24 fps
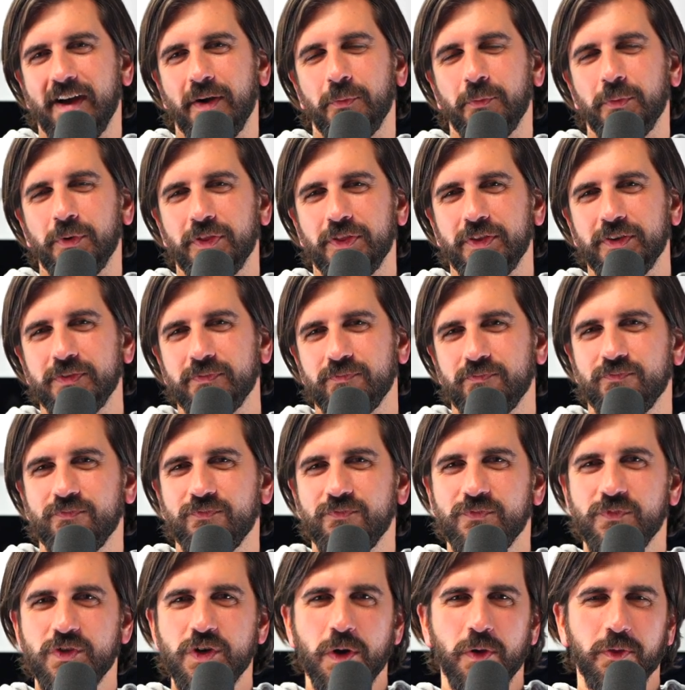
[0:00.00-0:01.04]
with
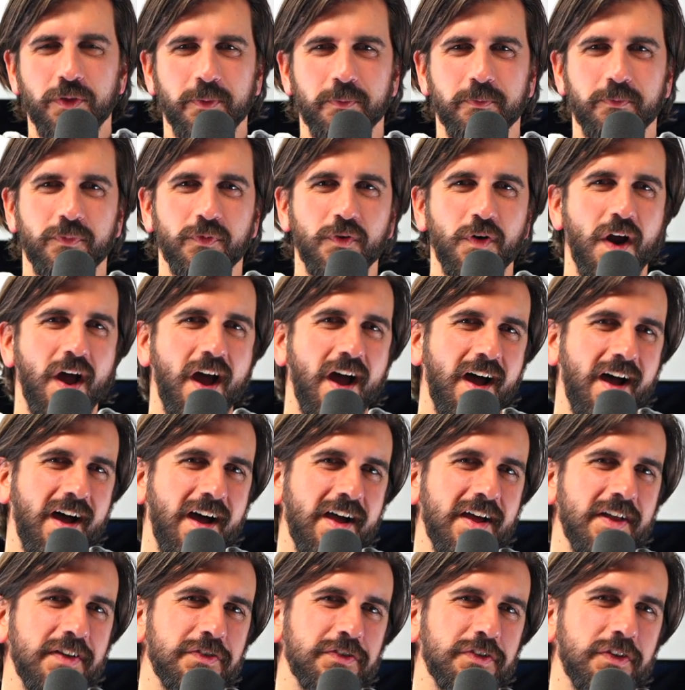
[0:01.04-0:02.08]
the
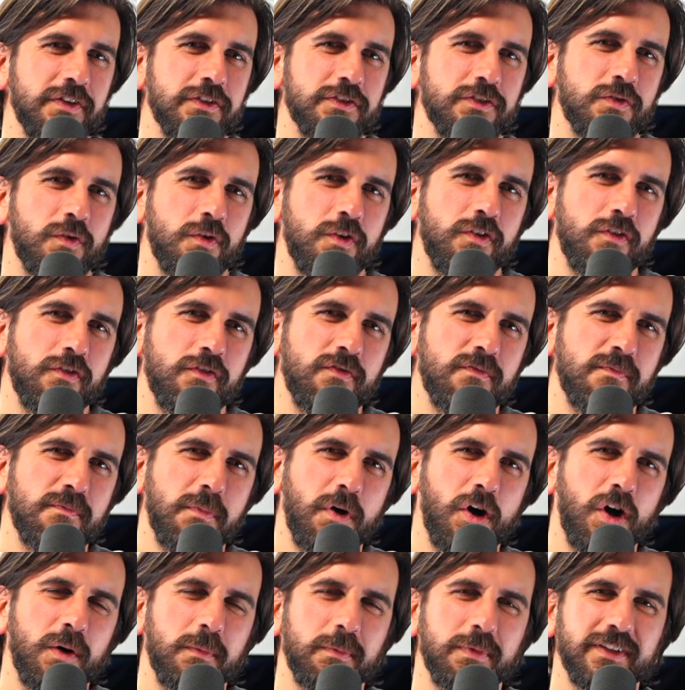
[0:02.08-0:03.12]
bronze and the sort of
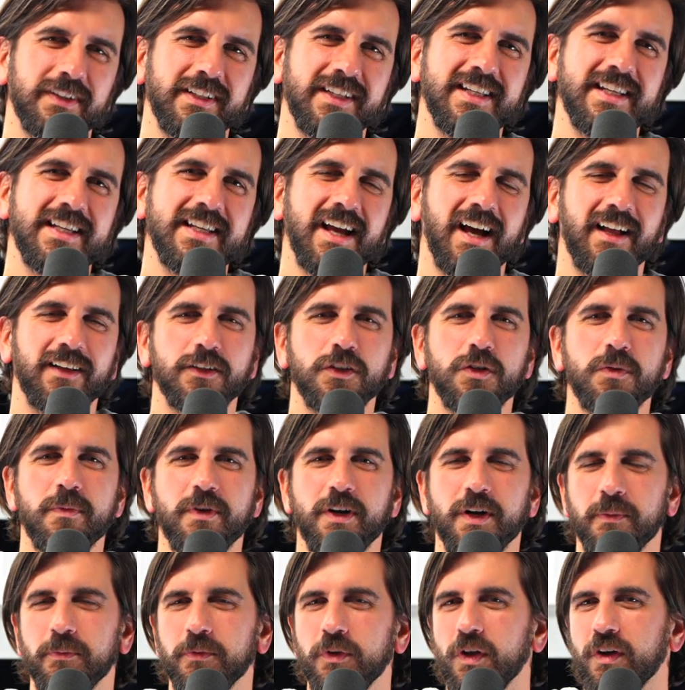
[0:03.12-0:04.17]
purpley
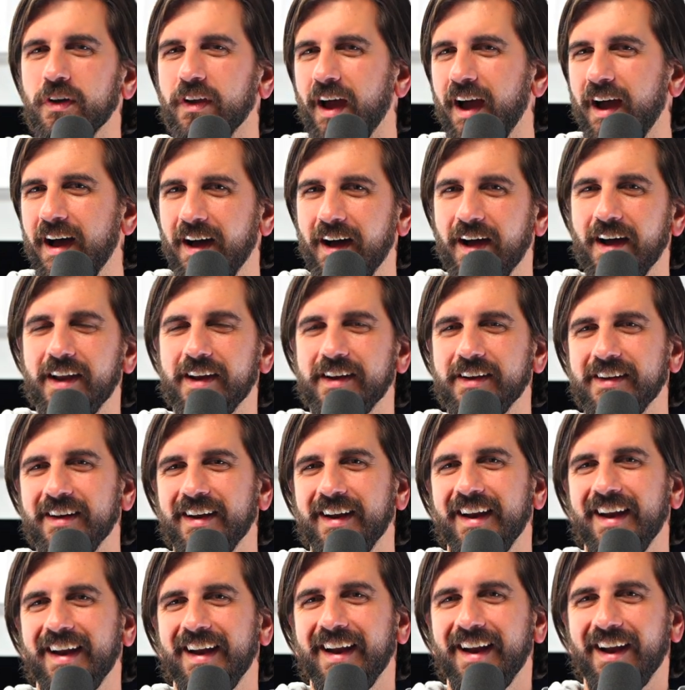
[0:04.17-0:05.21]
aluminum look on
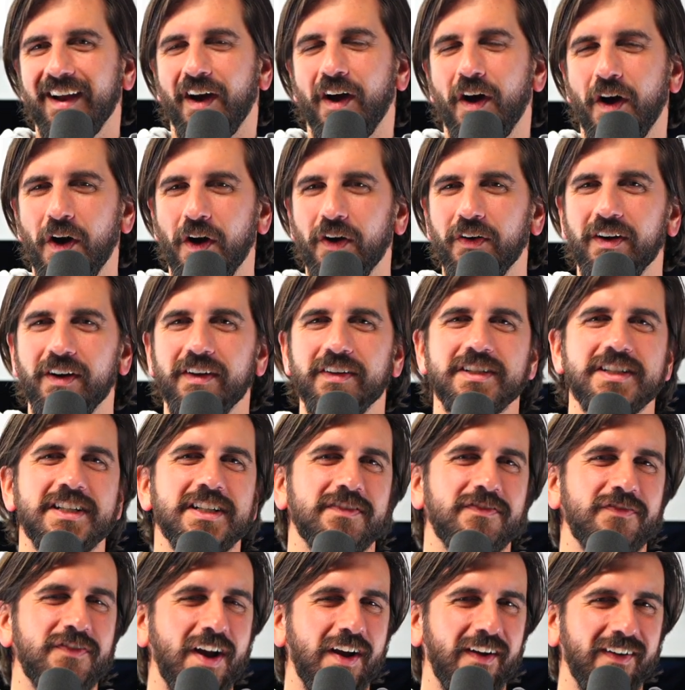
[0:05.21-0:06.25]
Aura.
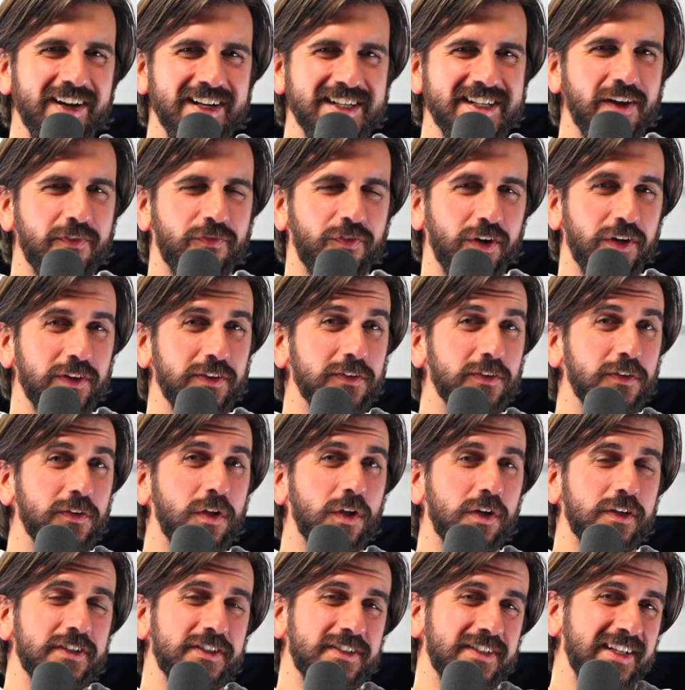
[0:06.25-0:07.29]
Just very different
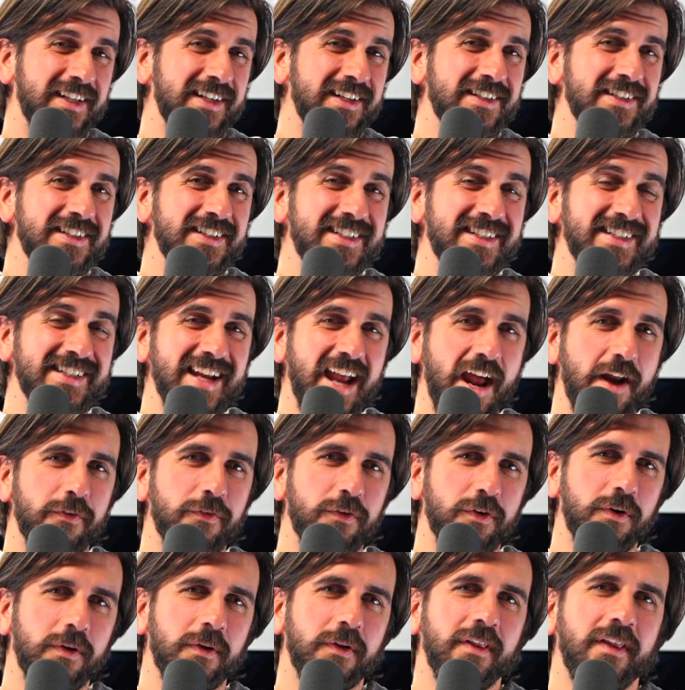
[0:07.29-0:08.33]
looks in
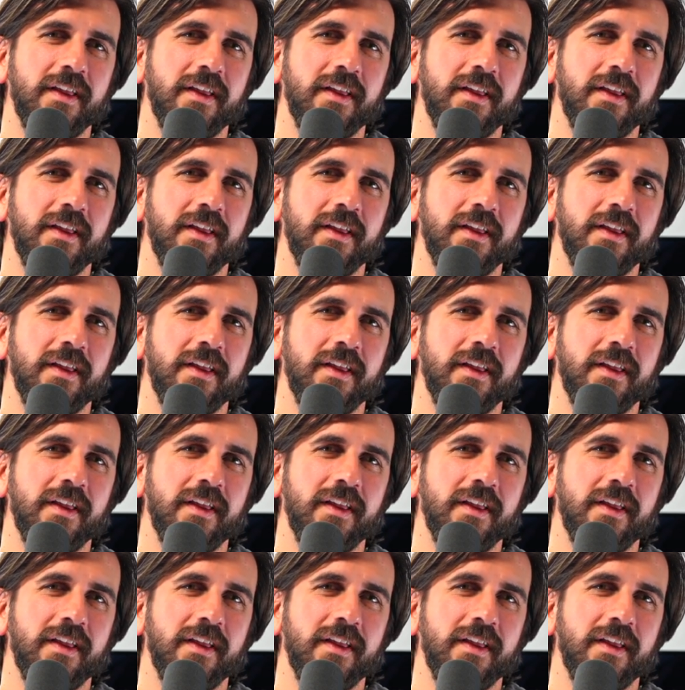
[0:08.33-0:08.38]
general.